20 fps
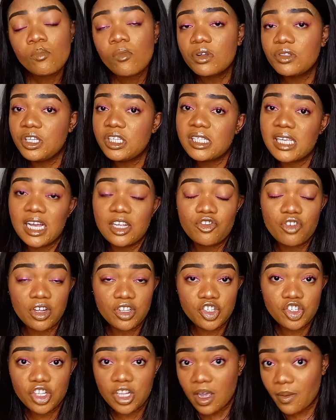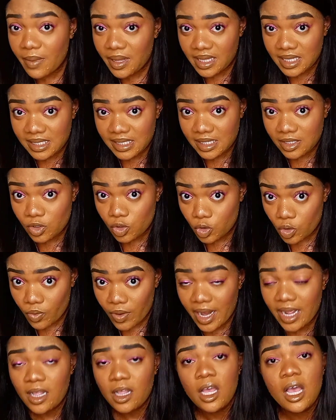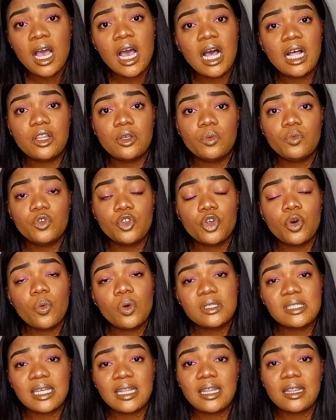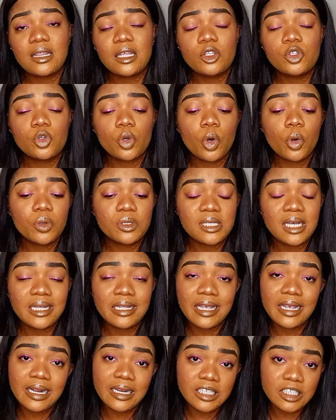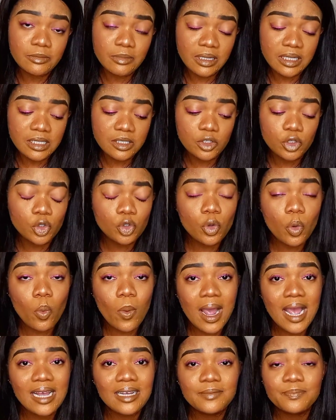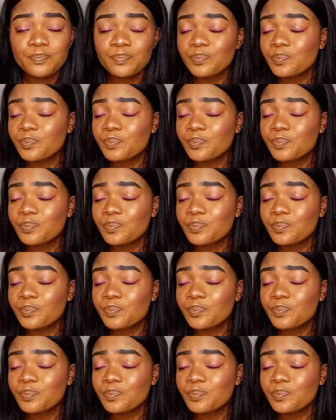These are traditional medicines. All right, we don't want anything to alter the English medicine. So while